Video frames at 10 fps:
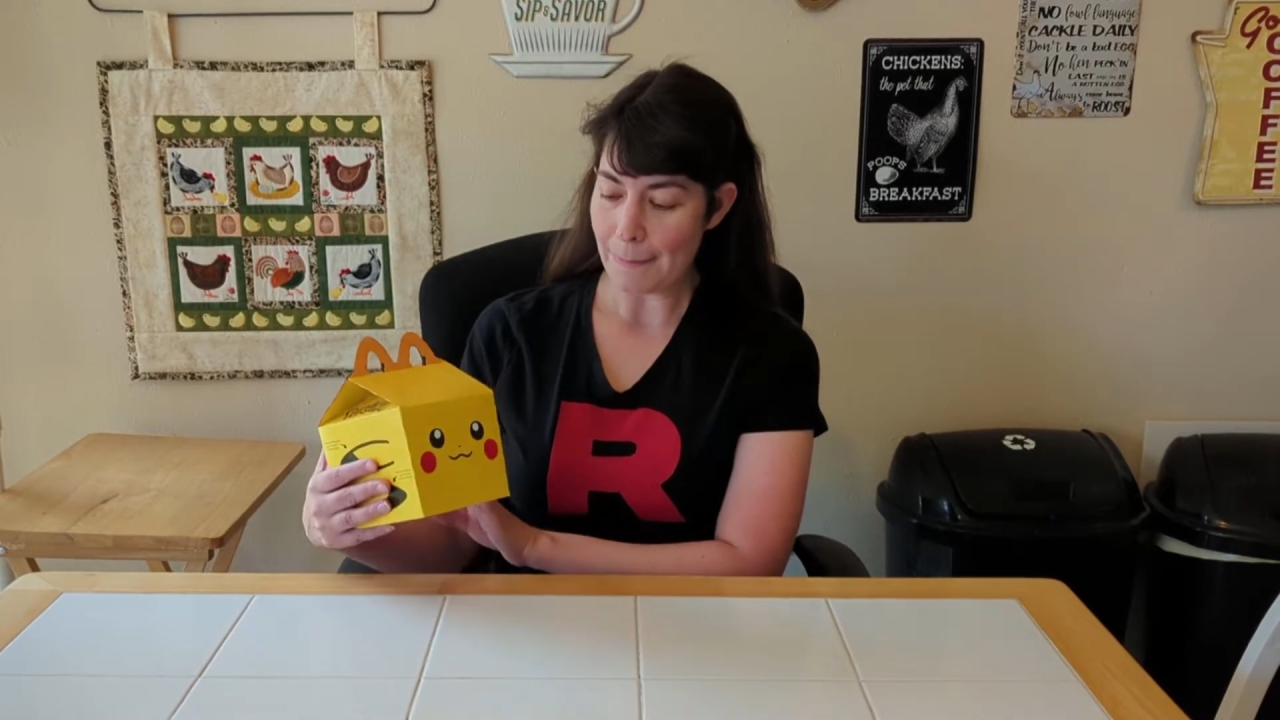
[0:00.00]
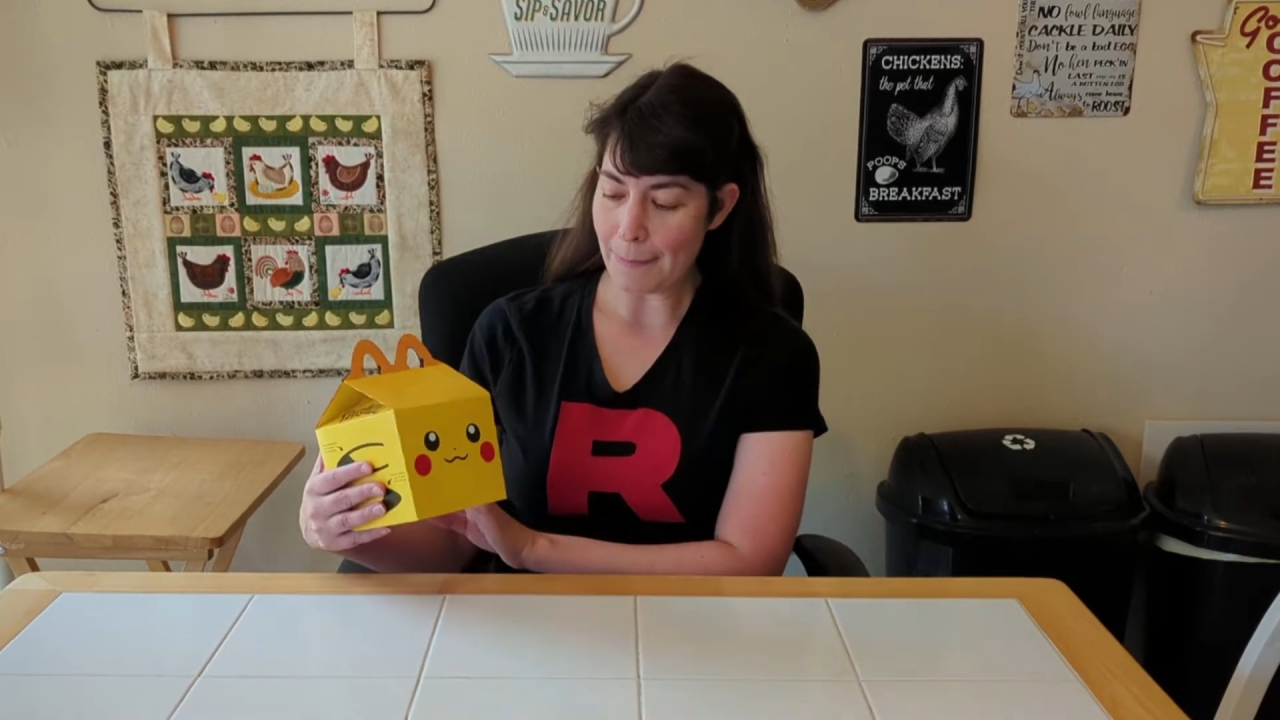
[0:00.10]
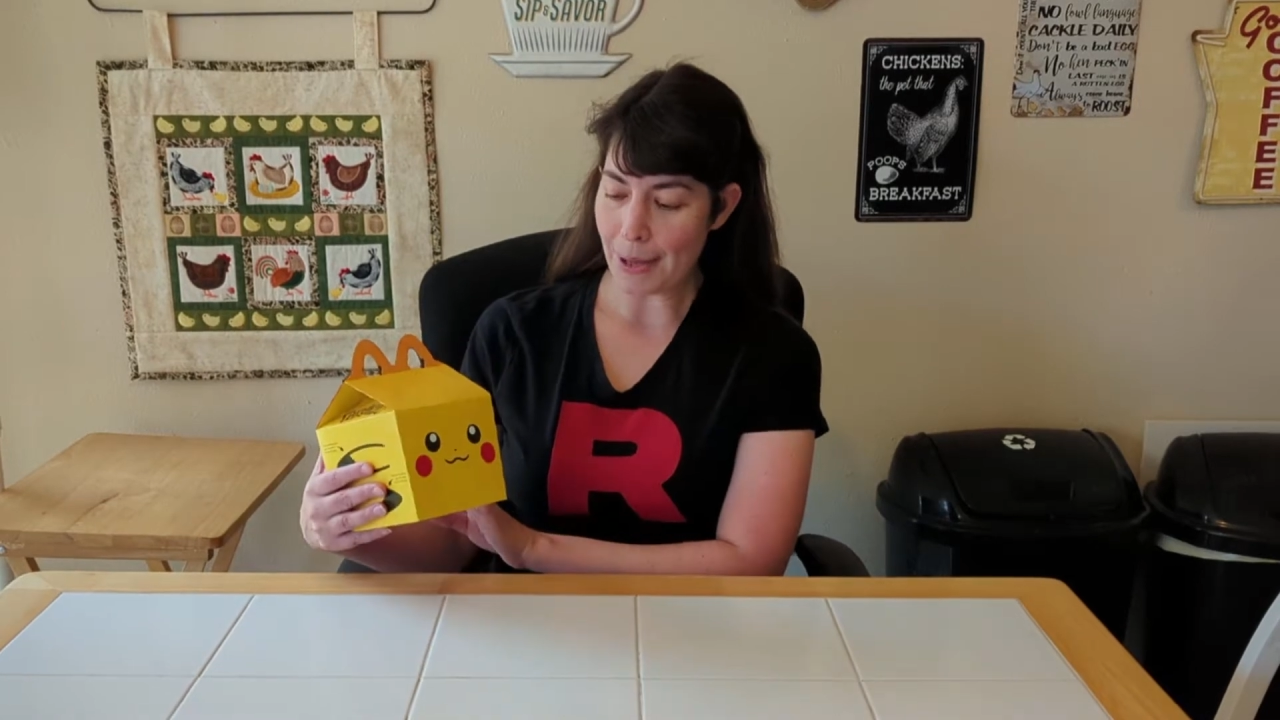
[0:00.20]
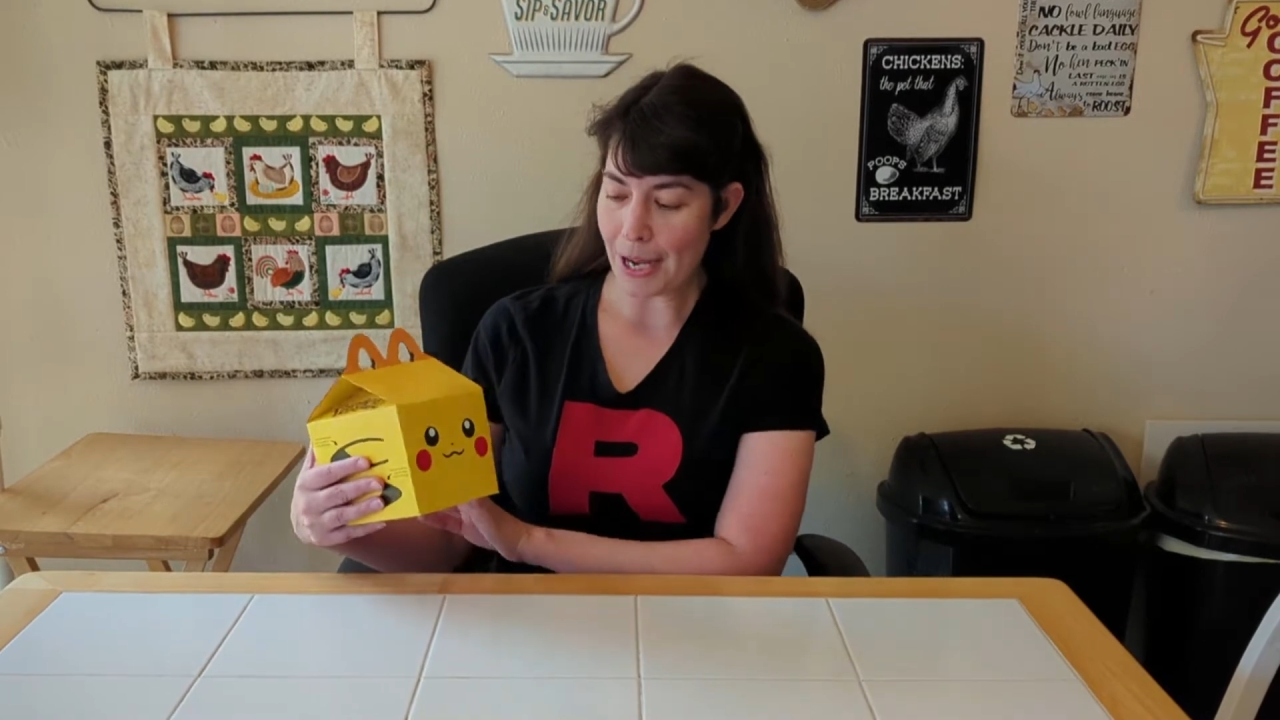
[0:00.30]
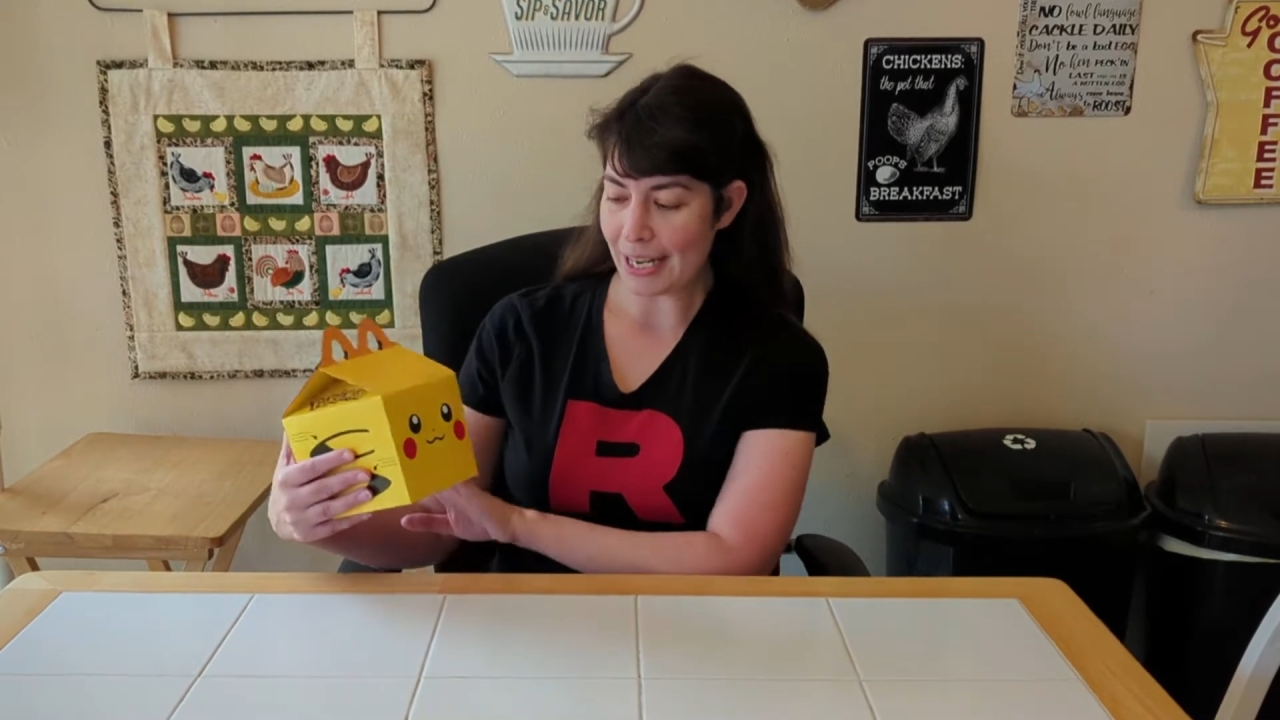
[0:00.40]

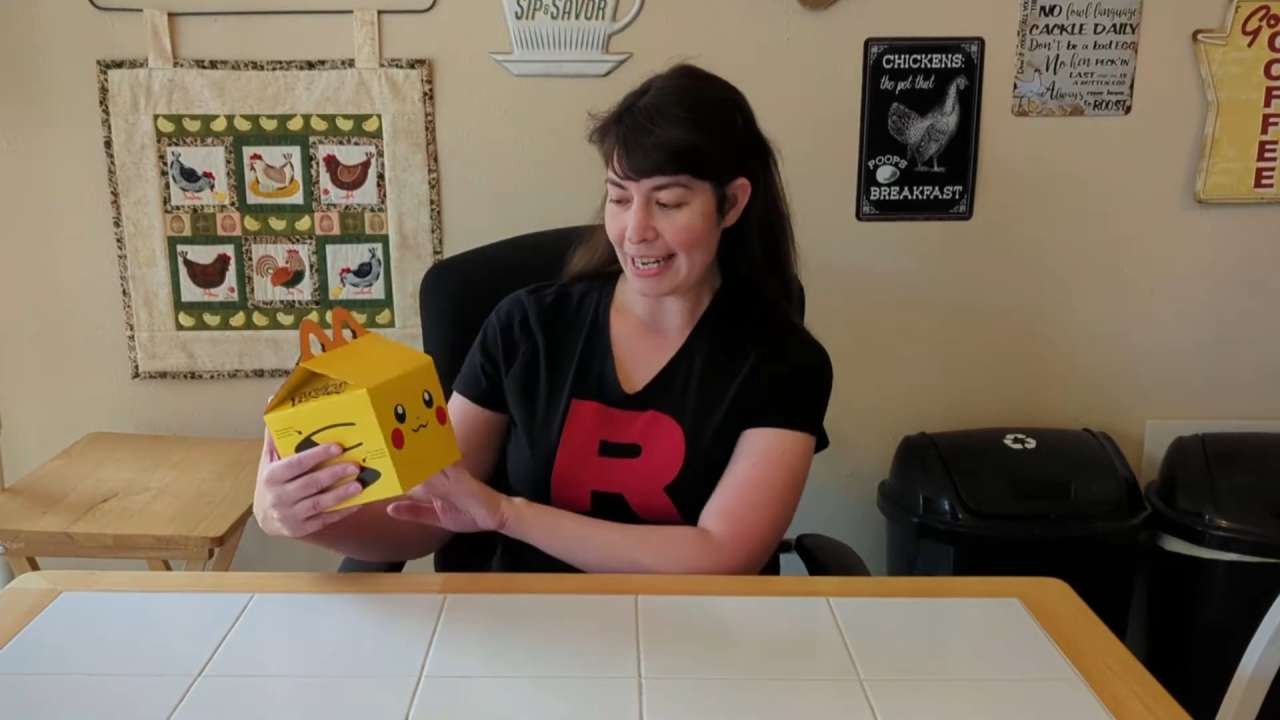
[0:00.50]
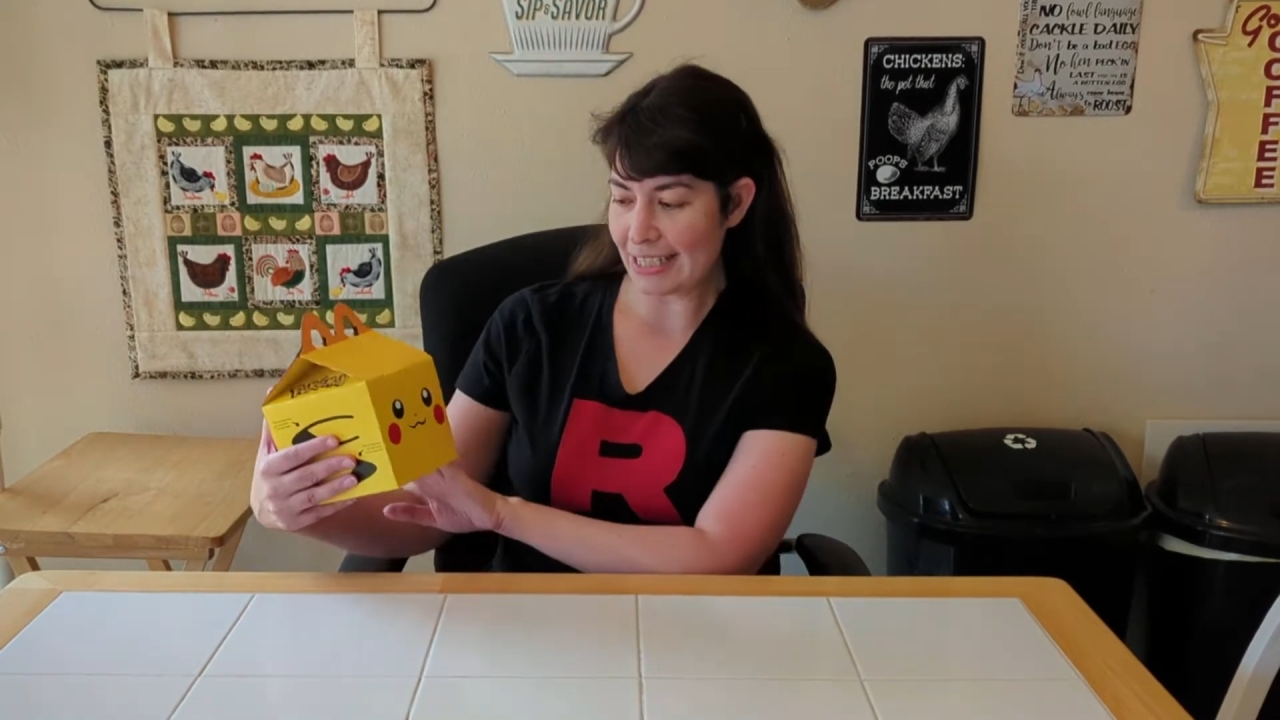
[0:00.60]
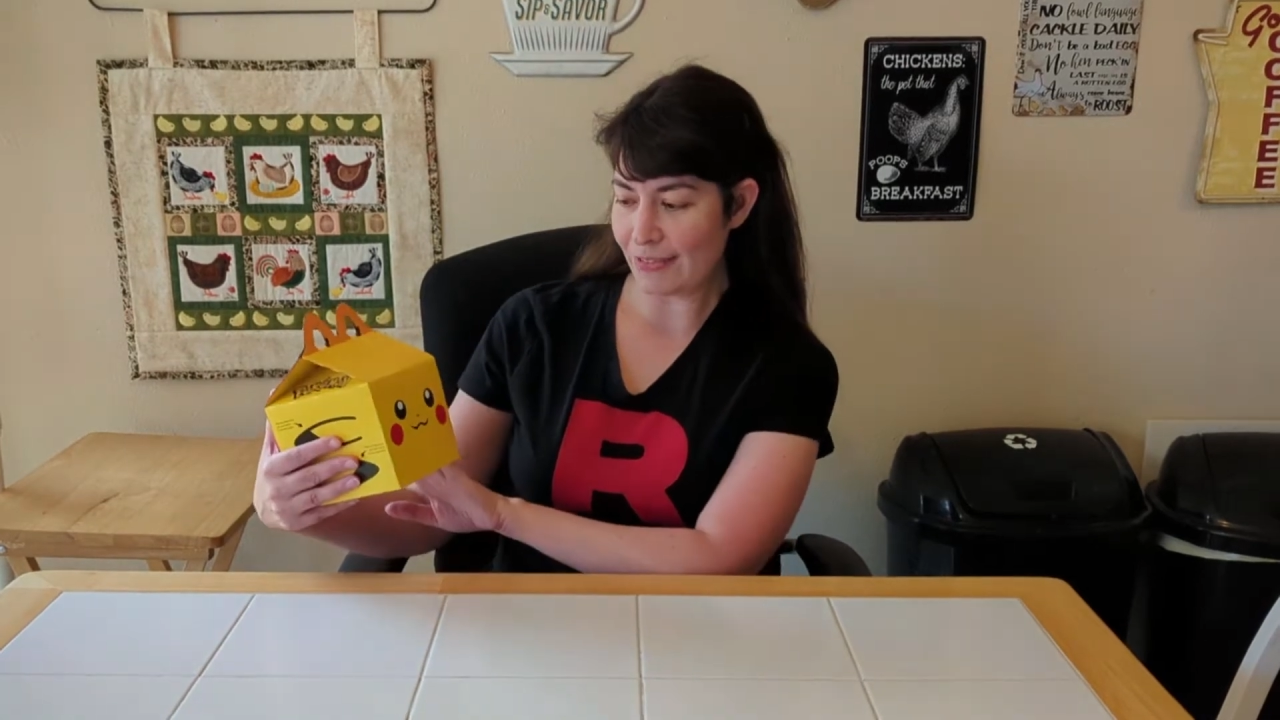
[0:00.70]
but it's